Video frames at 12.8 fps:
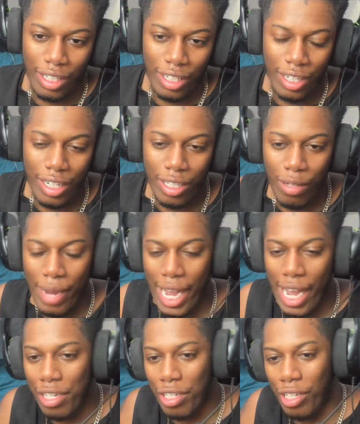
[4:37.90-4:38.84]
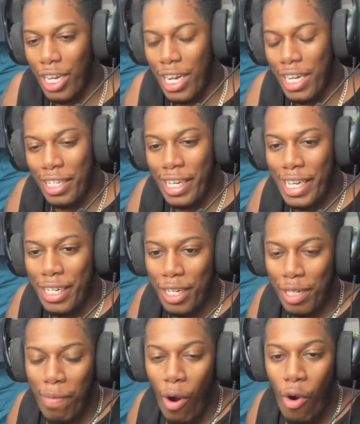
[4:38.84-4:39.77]
That's them Askeladd
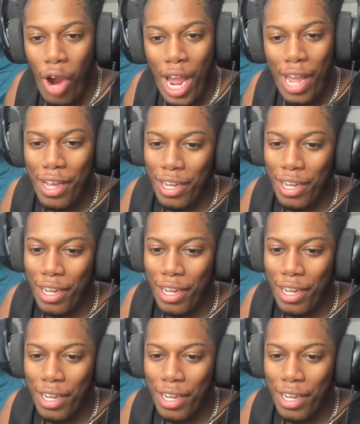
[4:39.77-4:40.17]
teachings, boy.